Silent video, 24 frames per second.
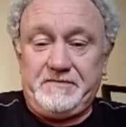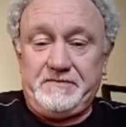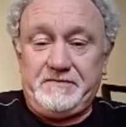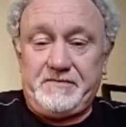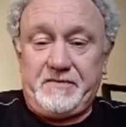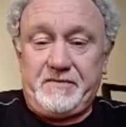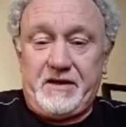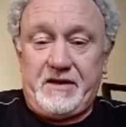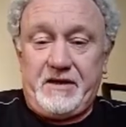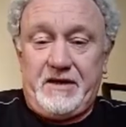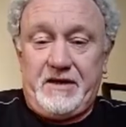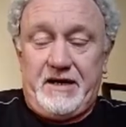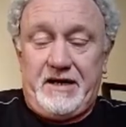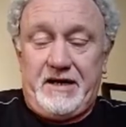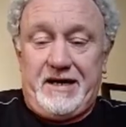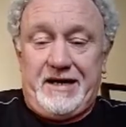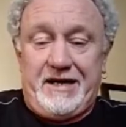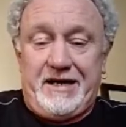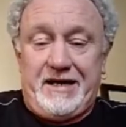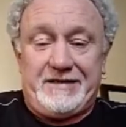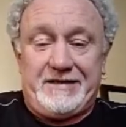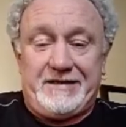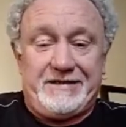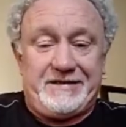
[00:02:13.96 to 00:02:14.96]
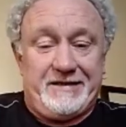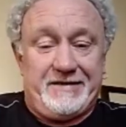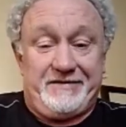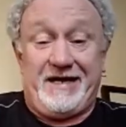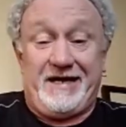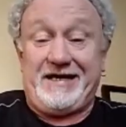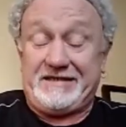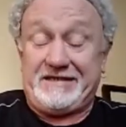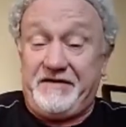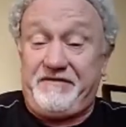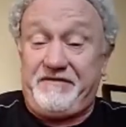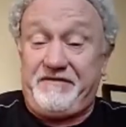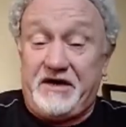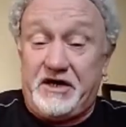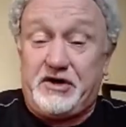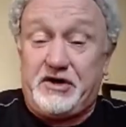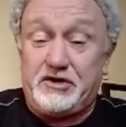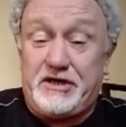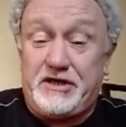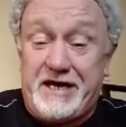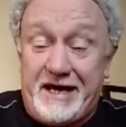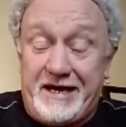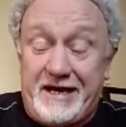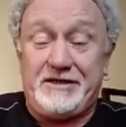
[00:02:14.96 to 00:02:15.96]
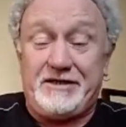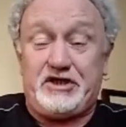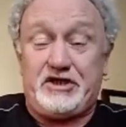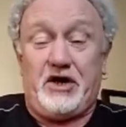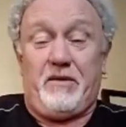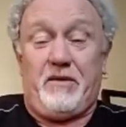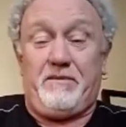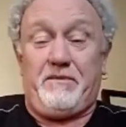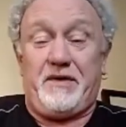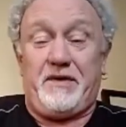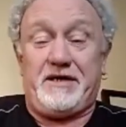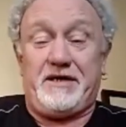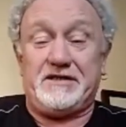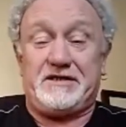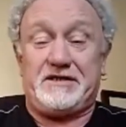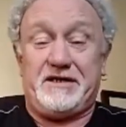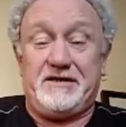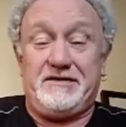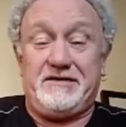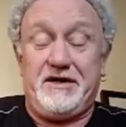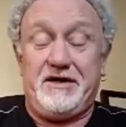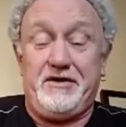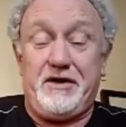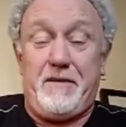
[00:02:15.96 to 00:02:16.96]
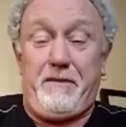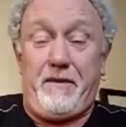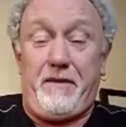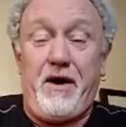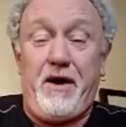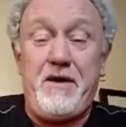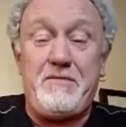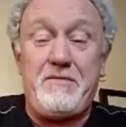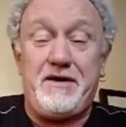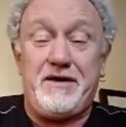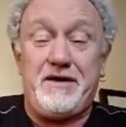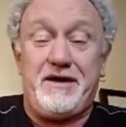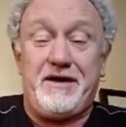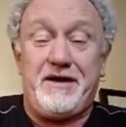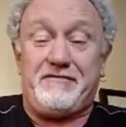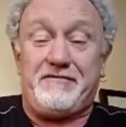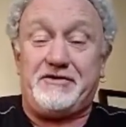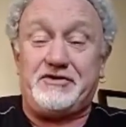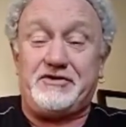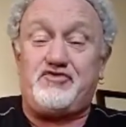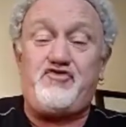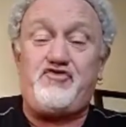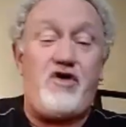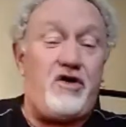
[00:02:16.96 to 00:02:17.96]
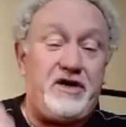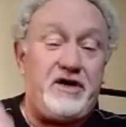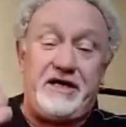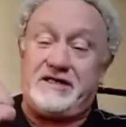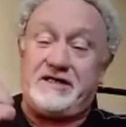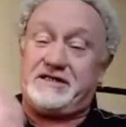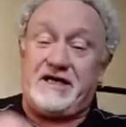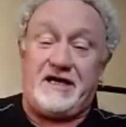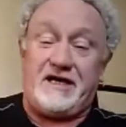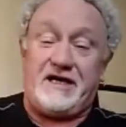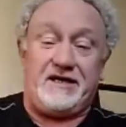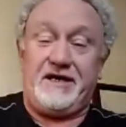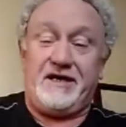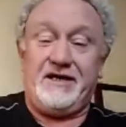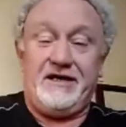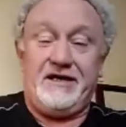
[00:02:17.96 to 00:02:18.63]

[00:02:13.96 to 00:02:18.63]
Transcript: And that's if you could get a job, because the unemployment levels rocketed.